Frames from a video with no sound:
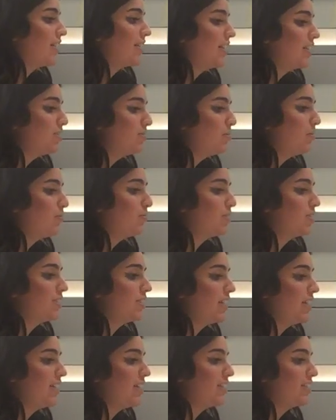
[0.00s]
I guess what we're
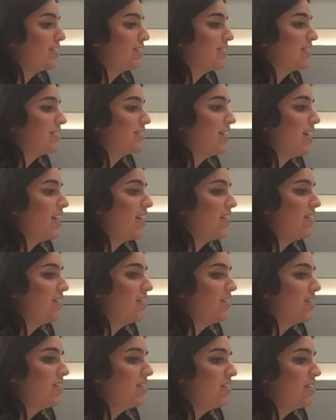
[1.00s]
saying is that
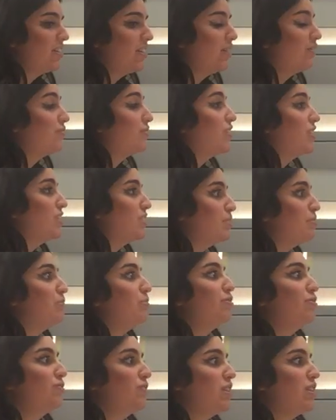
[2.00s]
if this
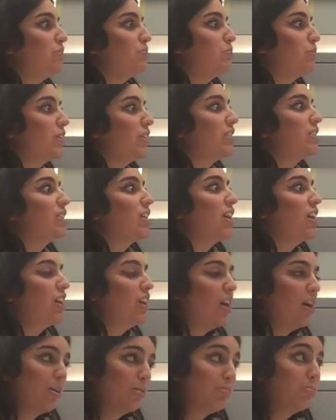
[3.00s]
movie brings
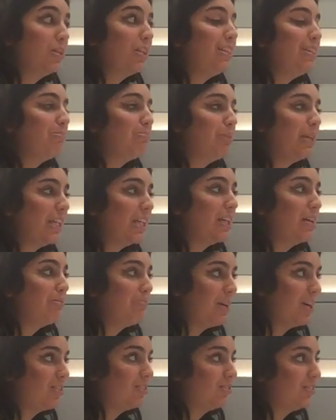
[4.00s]
a really big
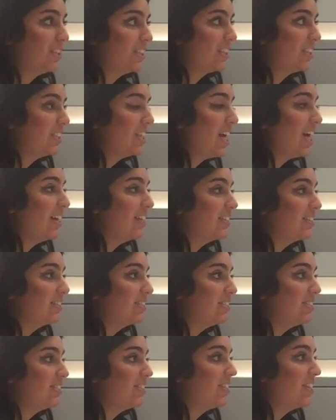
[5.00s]
amount of
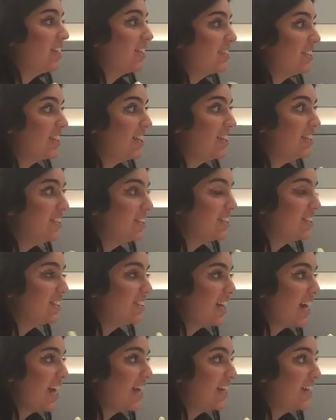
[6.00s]
success, then at the end of the
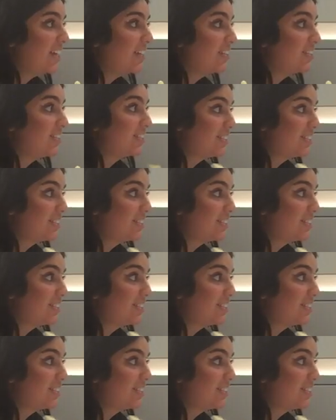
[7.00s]
day,